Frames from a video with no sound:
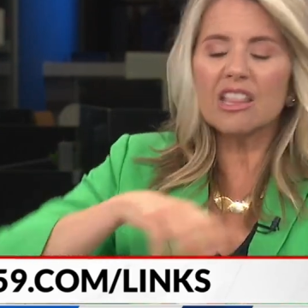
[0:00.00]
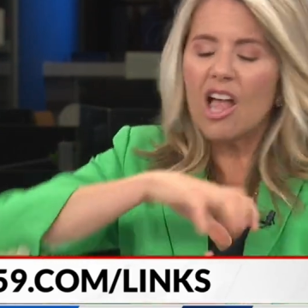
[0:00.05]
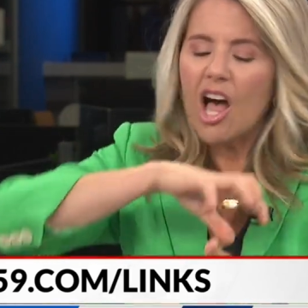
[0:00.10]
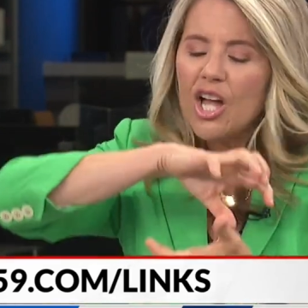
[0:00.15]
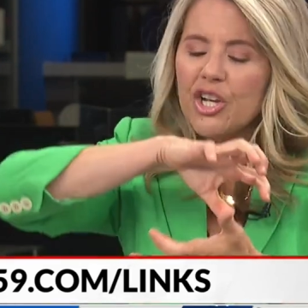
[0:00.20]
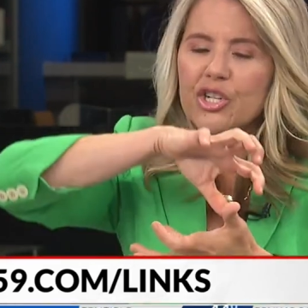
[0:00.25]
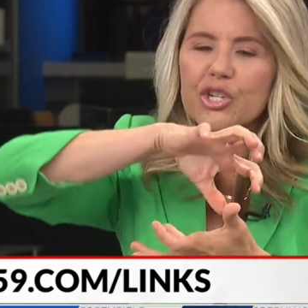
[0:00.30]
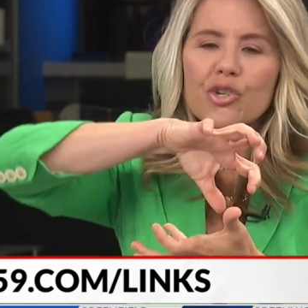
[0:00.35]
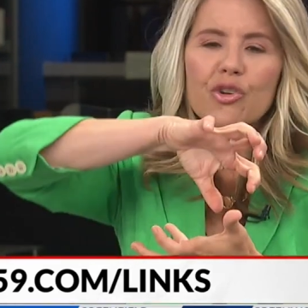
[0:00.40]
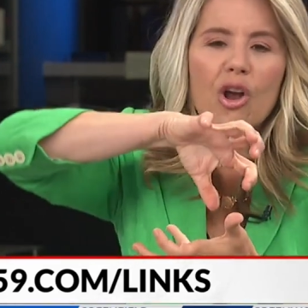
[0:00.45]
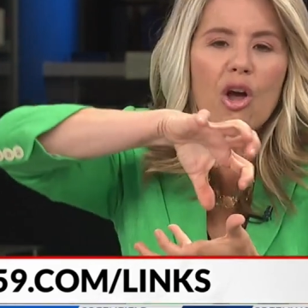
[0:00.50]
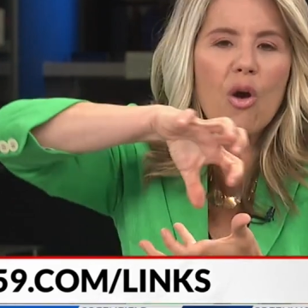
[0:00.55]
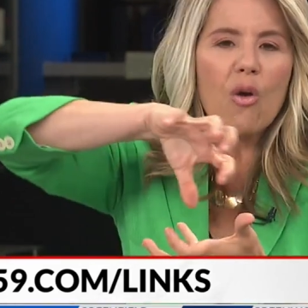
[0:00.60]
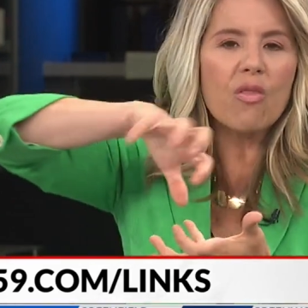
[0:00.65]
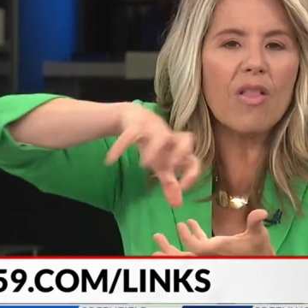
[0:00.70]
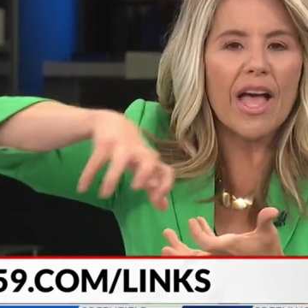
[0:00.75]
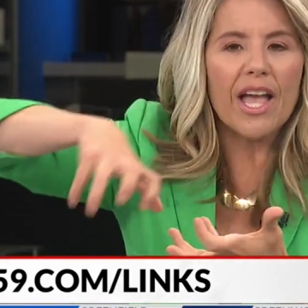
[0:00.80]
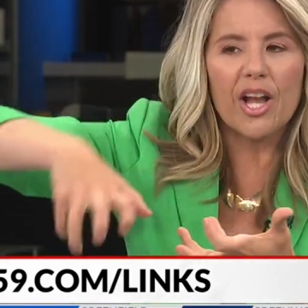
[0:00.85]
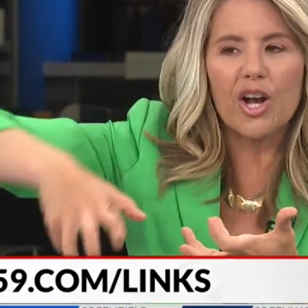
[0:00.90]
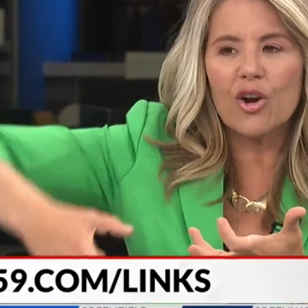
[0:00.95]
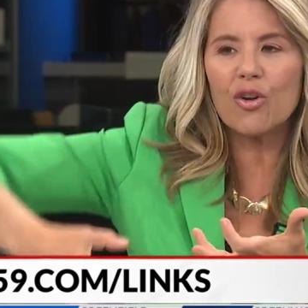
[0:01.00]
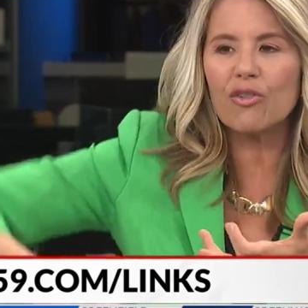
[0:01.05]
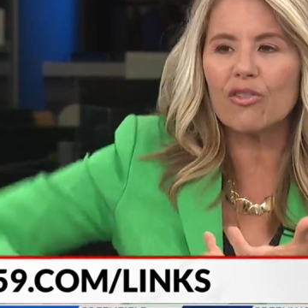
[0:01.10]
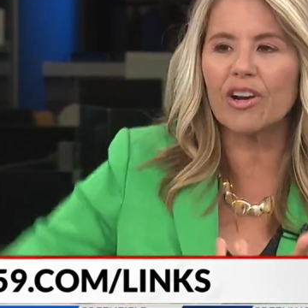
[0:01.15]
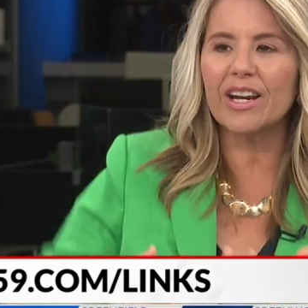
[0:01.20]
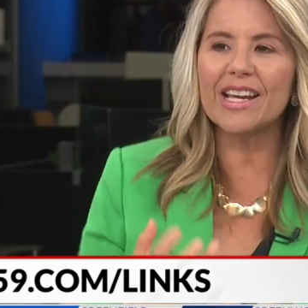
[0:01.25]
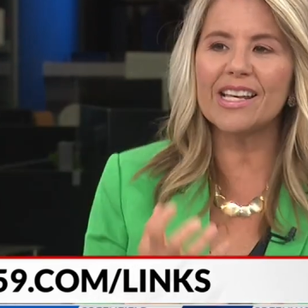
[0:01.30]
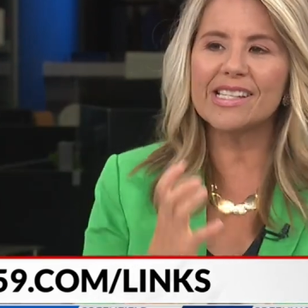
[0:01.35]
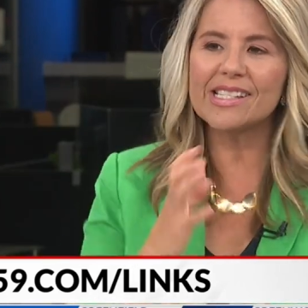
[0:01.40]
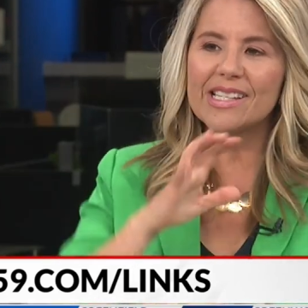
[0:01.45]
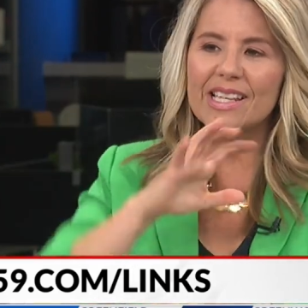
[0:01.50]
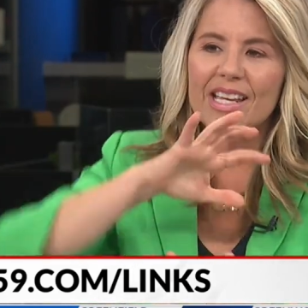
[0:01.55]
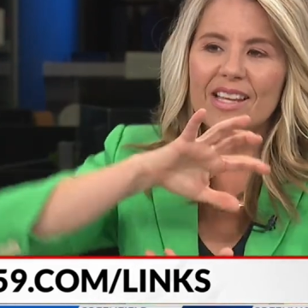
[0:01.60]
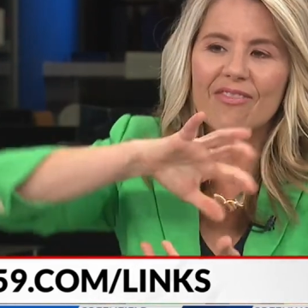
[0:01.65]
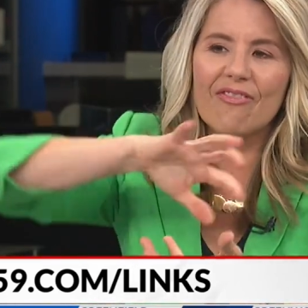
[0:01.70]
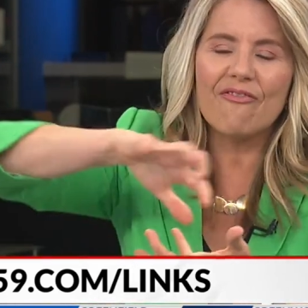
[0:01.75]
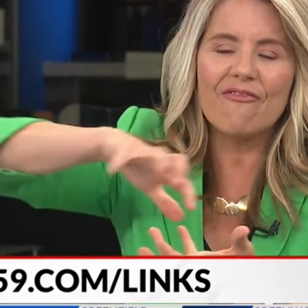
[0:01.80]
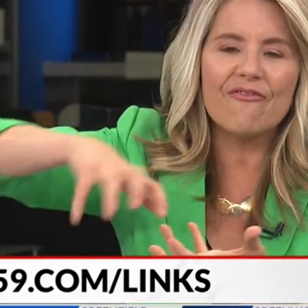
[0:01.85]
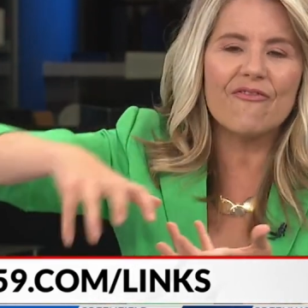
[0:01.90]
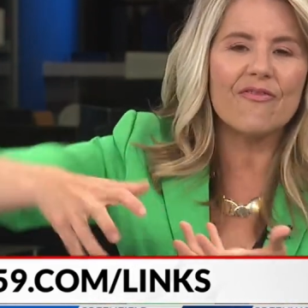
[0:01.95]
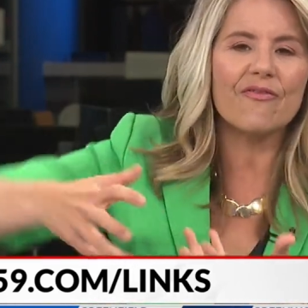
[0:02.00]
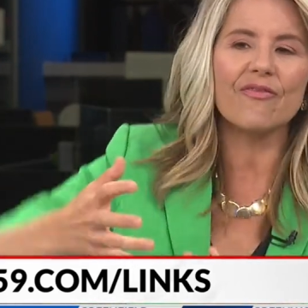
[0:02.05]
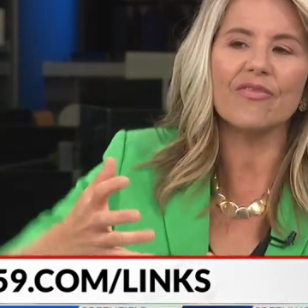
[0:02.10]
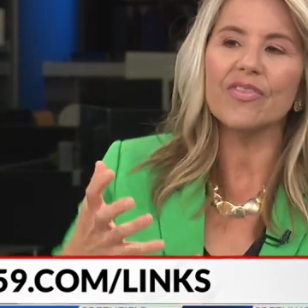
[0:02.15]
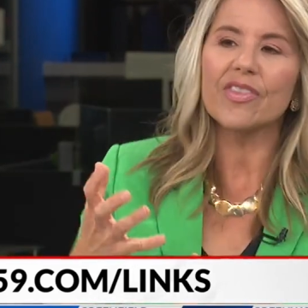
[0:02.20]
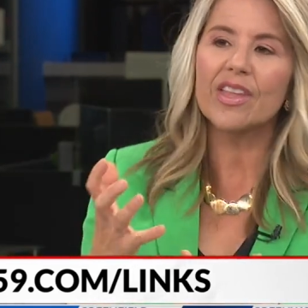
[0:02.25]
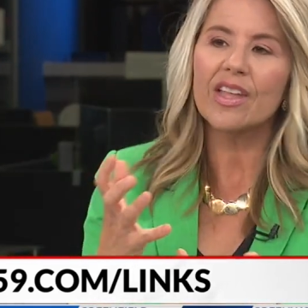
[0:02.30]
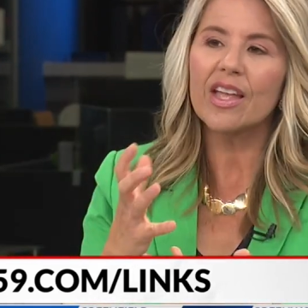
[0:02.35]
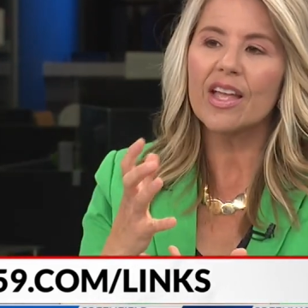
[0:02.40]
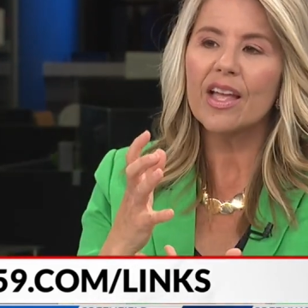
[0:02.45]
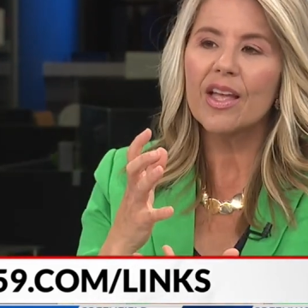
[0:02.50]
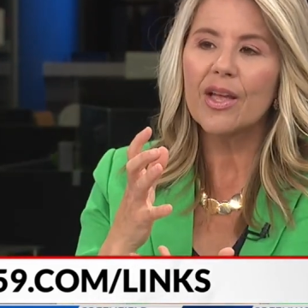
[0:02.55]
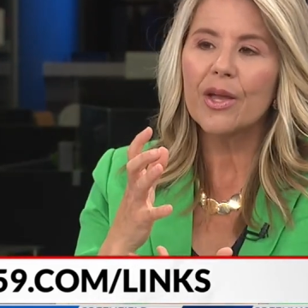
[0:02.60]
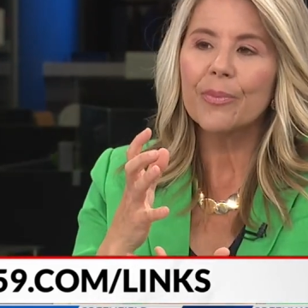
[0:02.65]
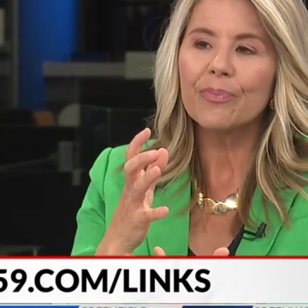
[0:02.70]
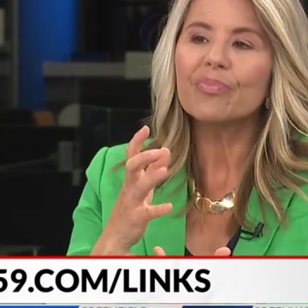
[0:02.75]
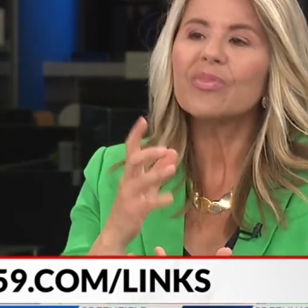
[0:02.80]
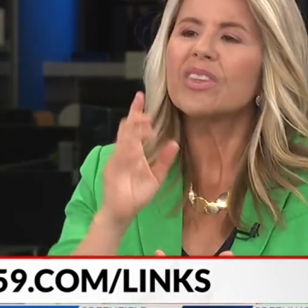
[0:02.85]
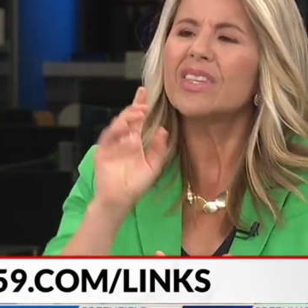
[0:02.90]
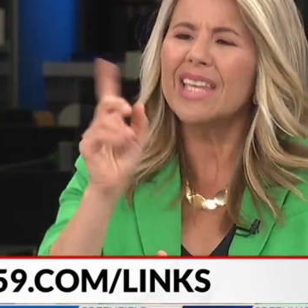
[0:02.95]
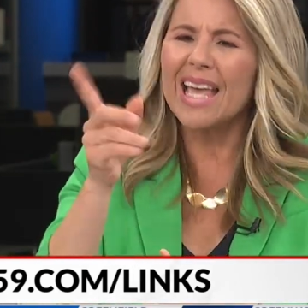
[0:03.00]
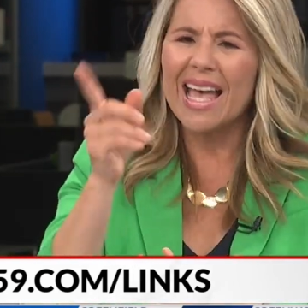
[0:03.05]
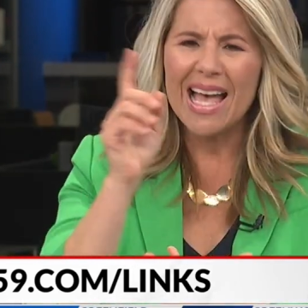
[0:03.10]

Cilantro like crazy. You throw any jalapeno in there?